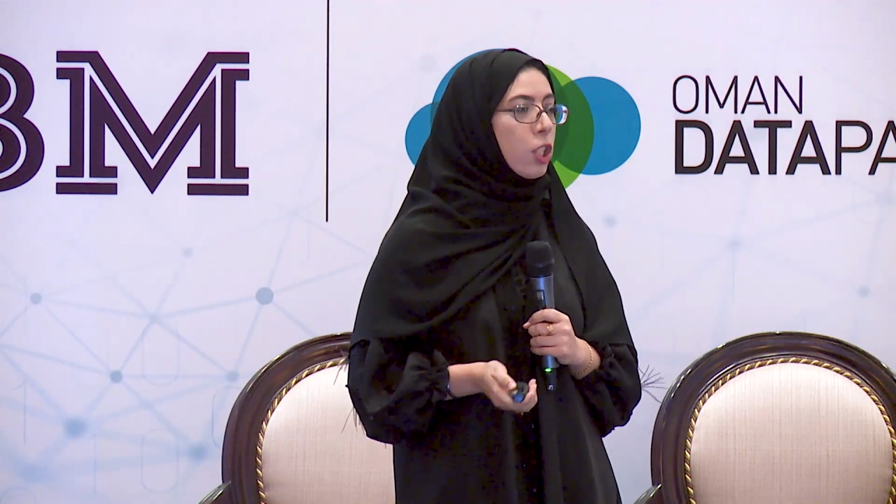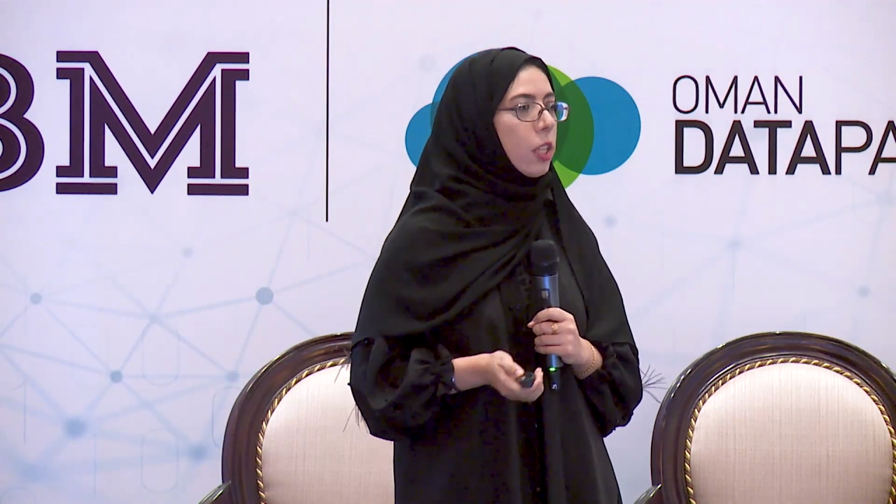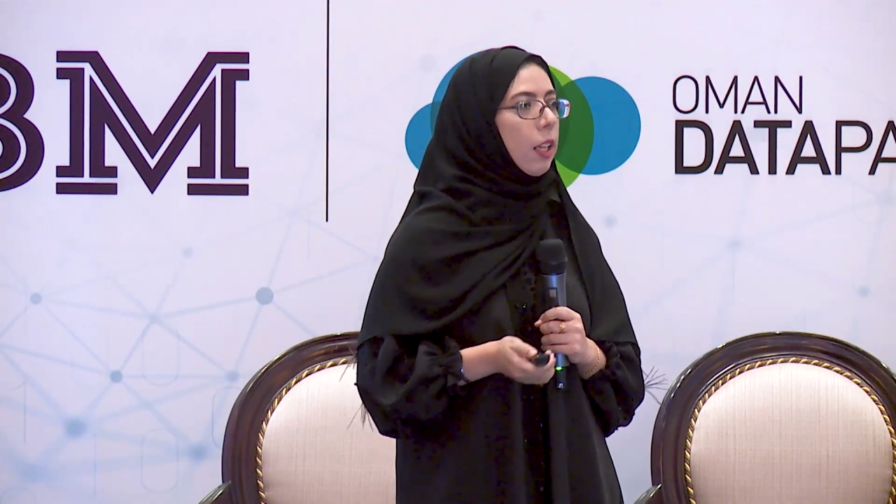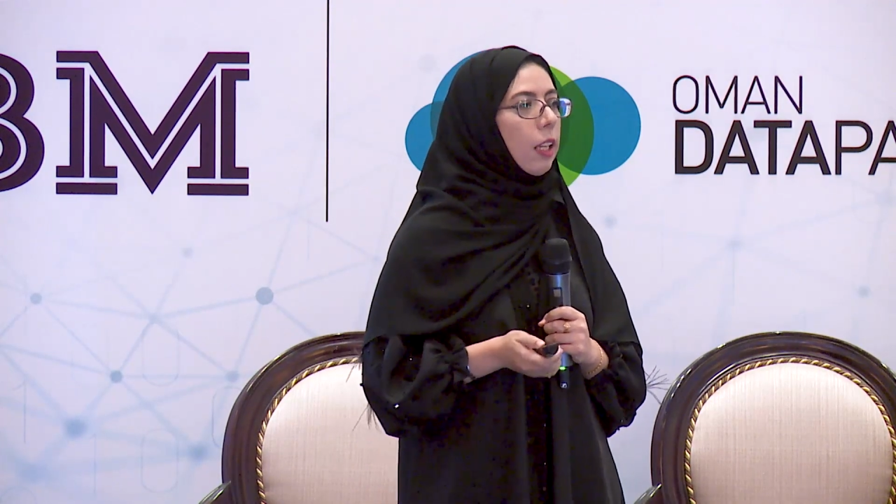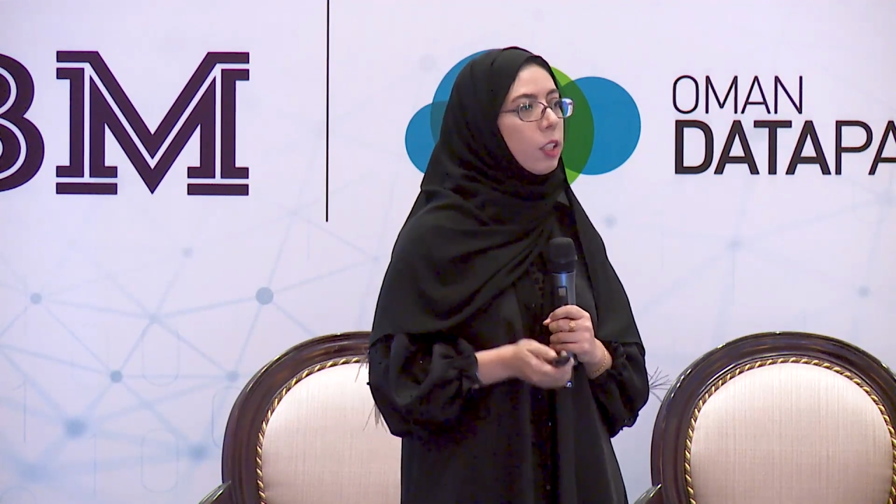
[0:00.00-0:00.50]

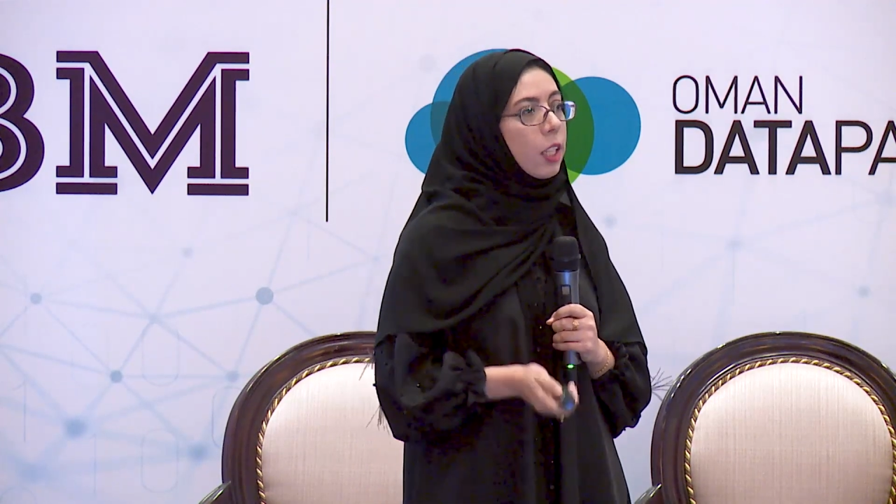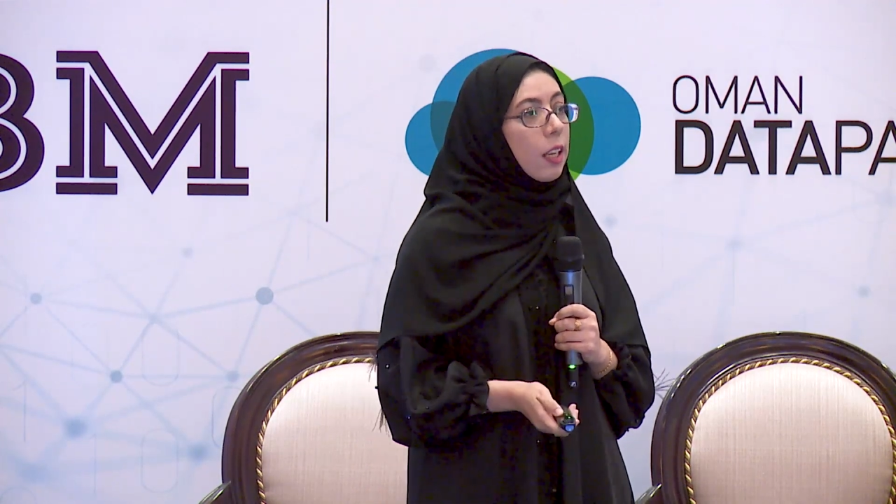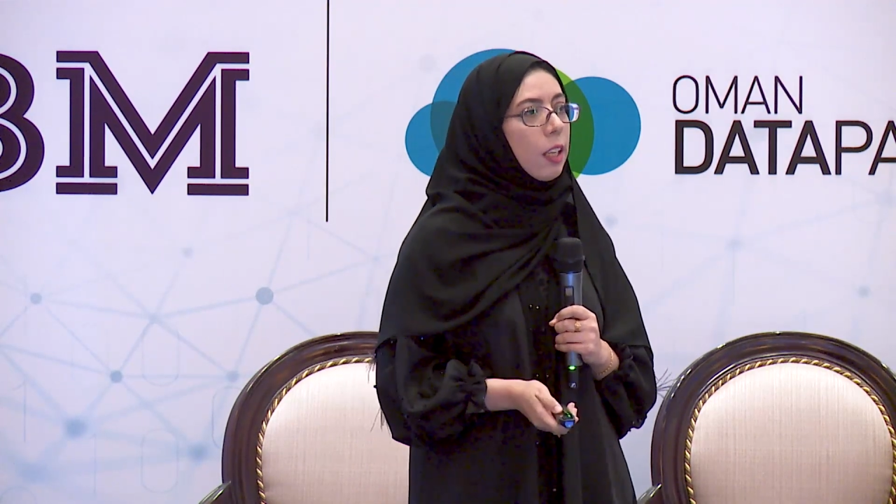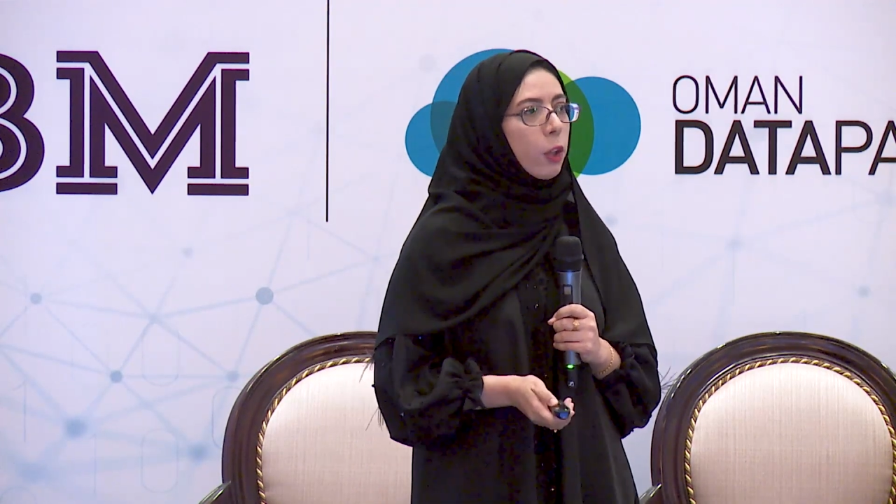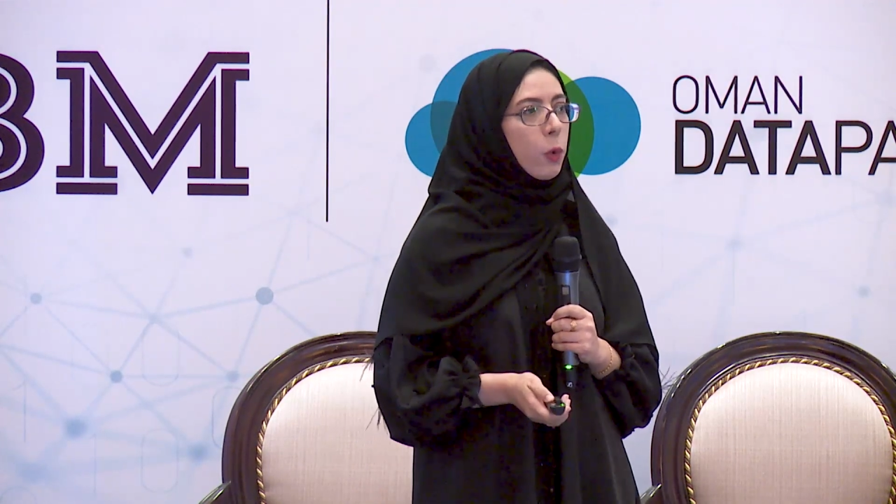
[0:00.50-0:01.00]
shall
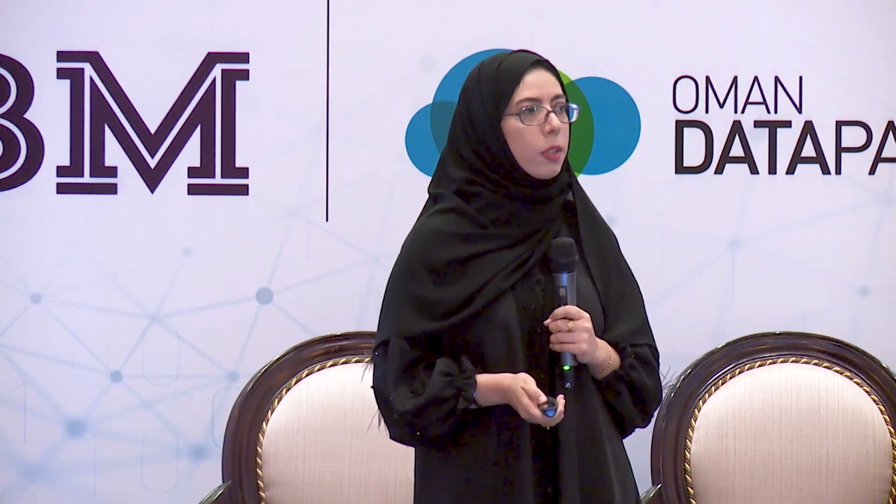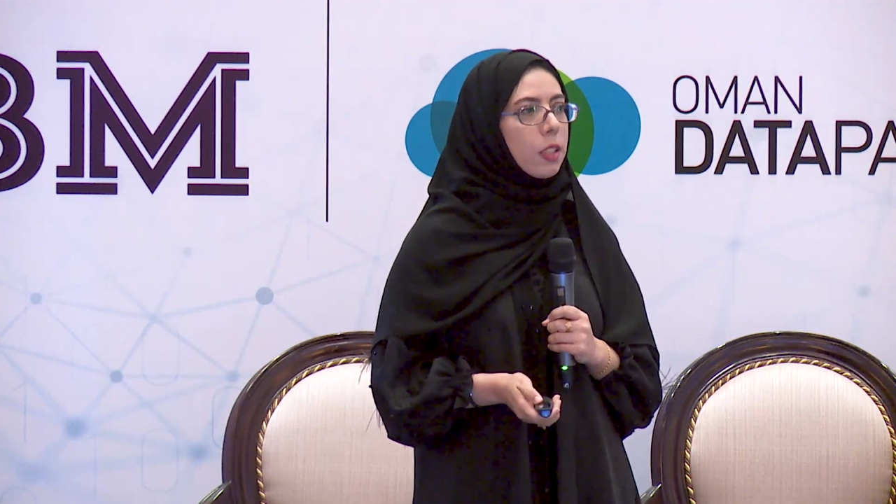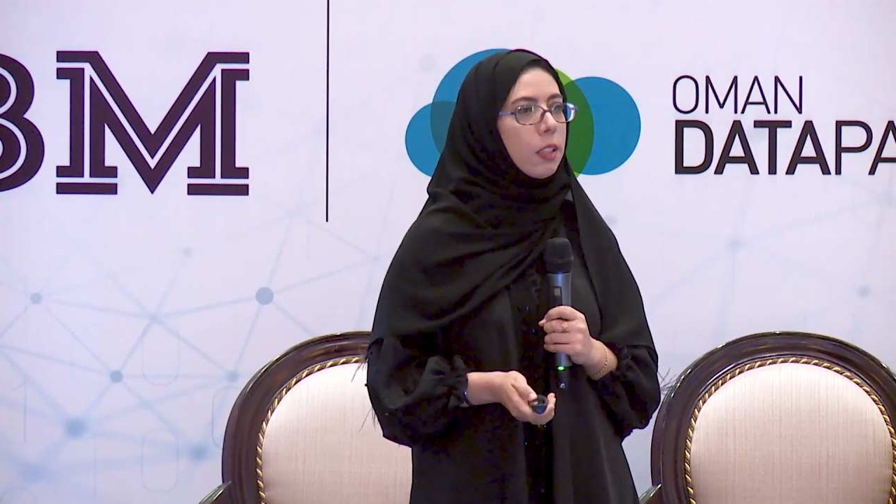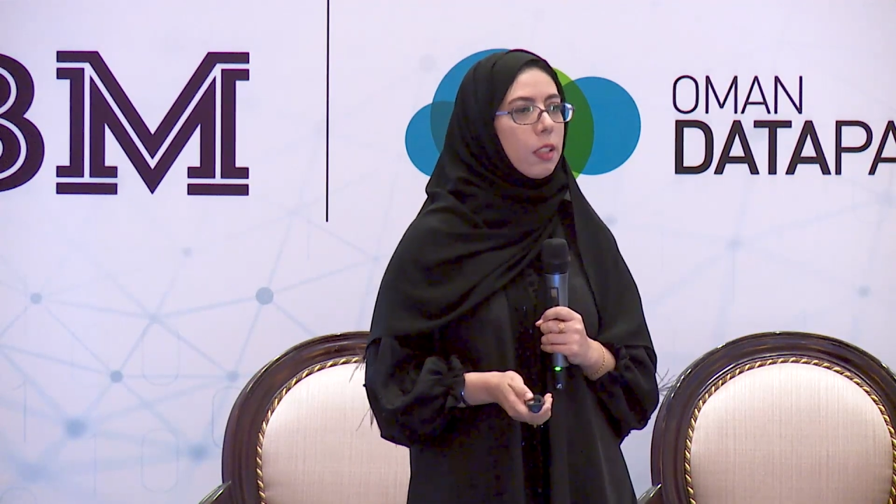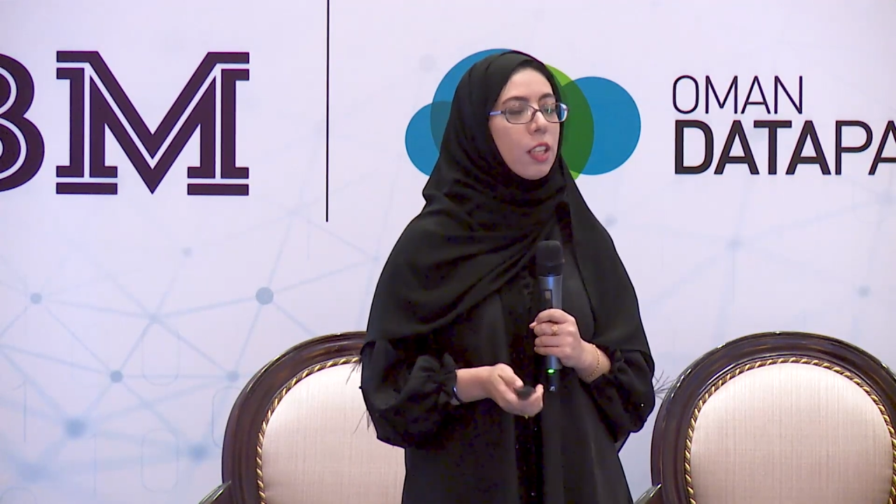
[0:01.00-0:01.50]
I request it?